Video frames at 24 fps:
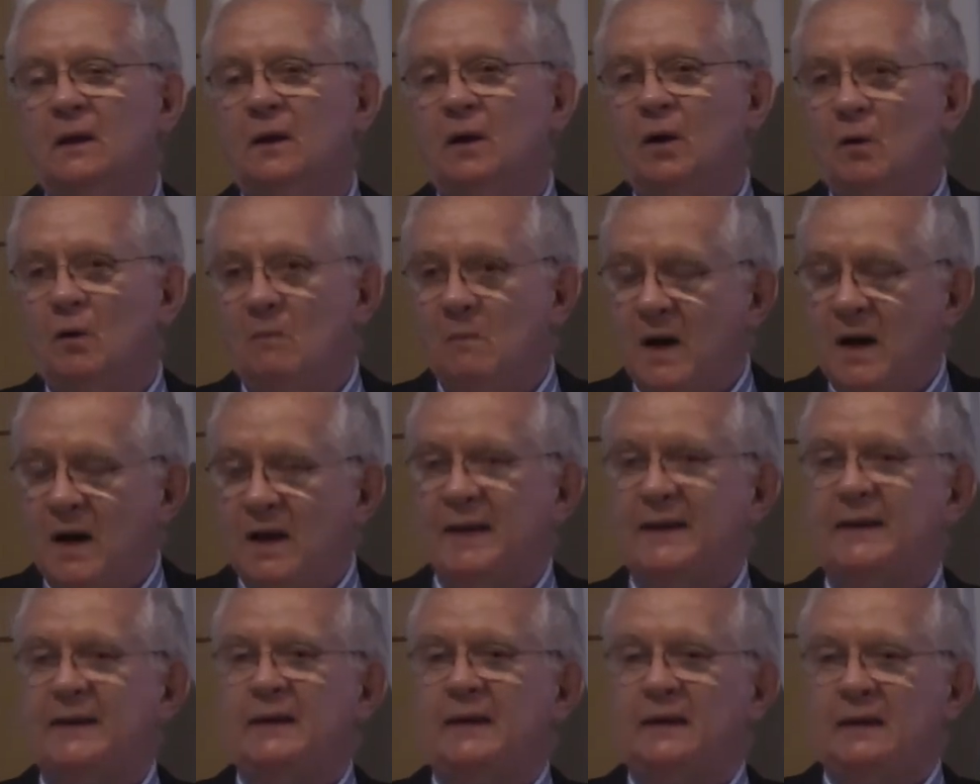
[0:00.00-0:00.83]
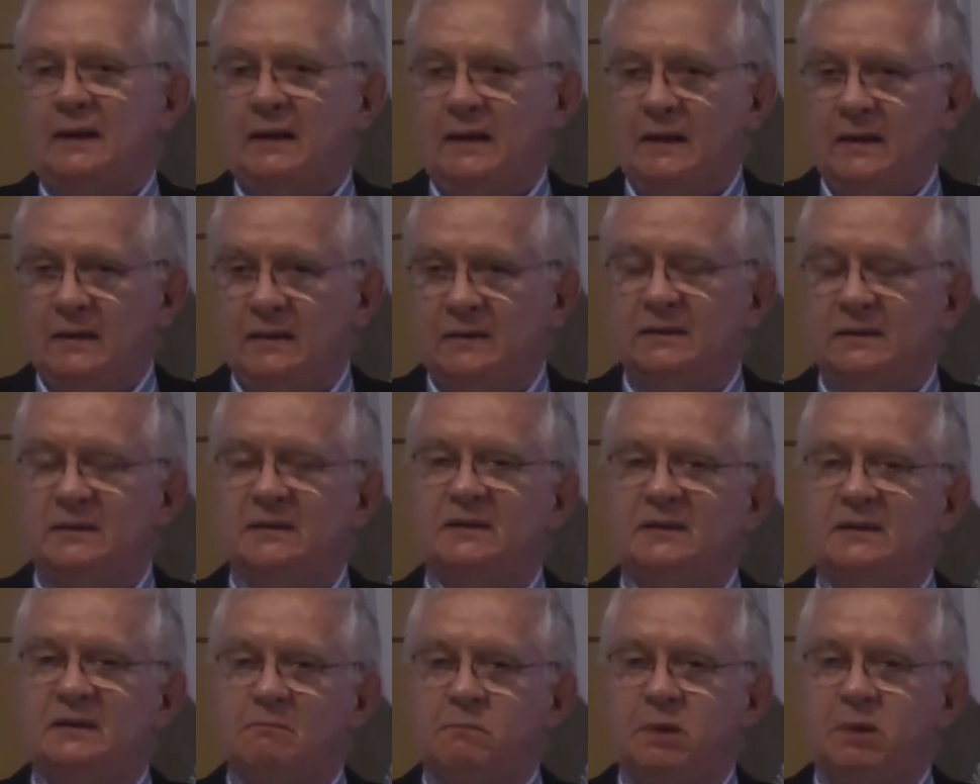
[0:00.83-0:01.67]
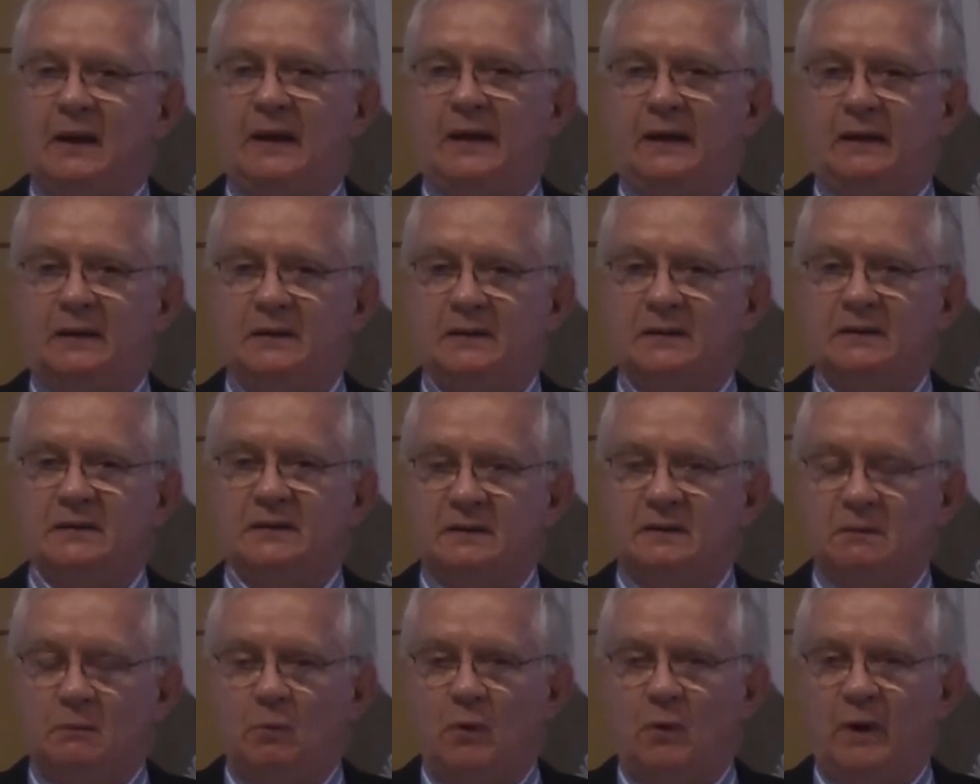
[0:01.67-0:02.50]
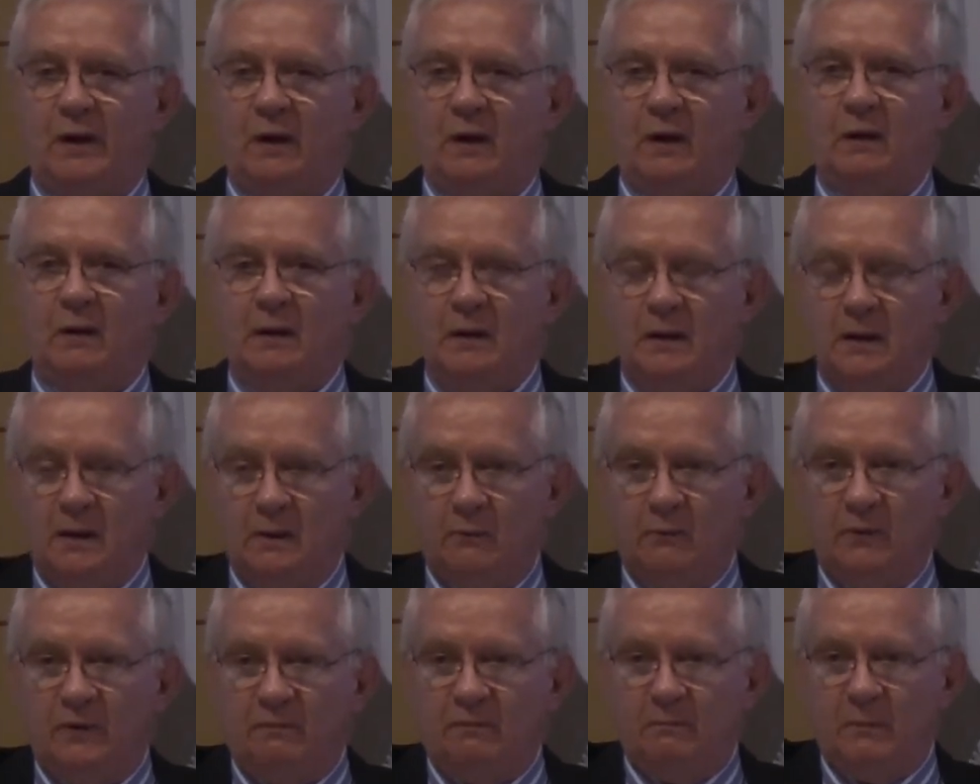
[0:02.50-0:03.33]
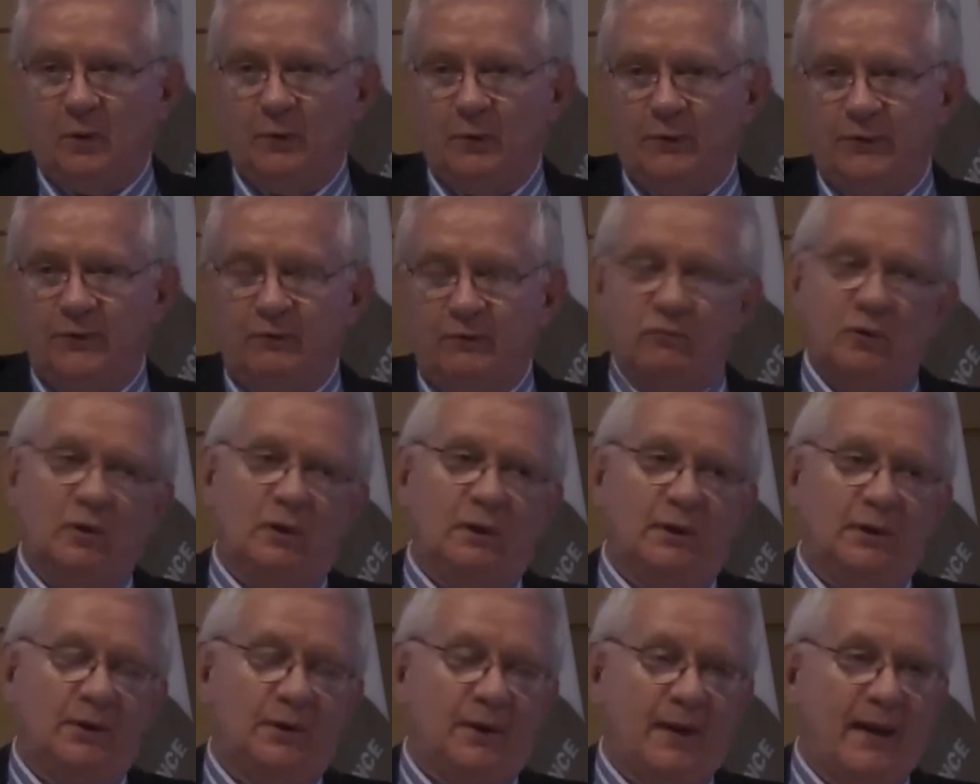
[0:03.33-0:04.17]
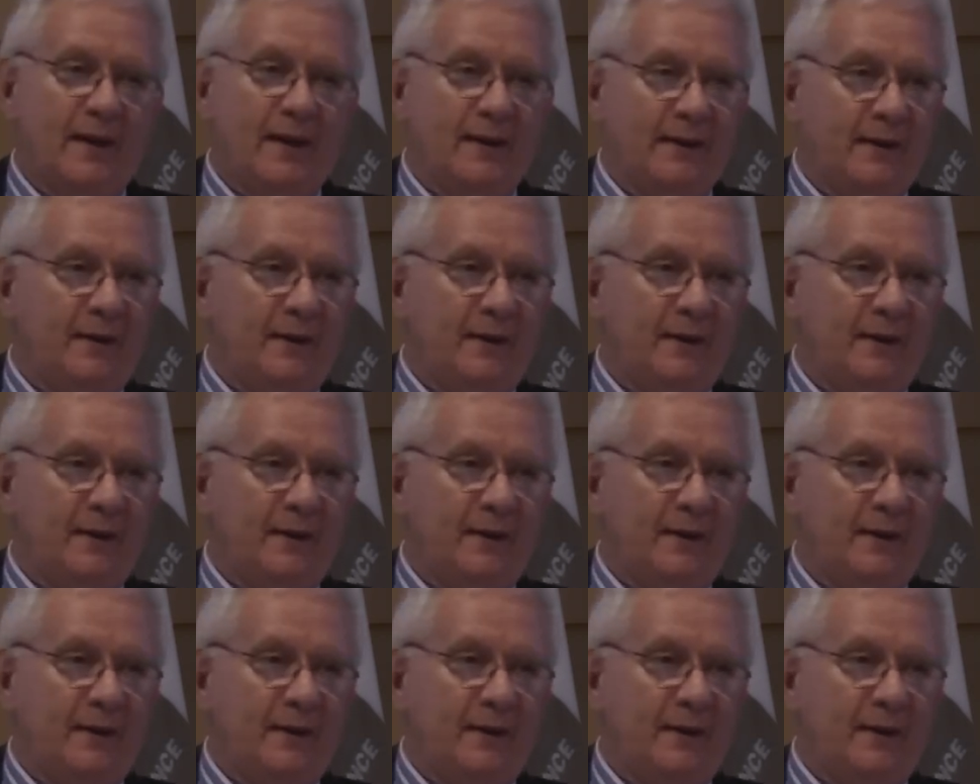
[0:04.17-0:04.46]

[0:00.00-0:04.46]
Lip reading: Oman is the place where, with both the ruler and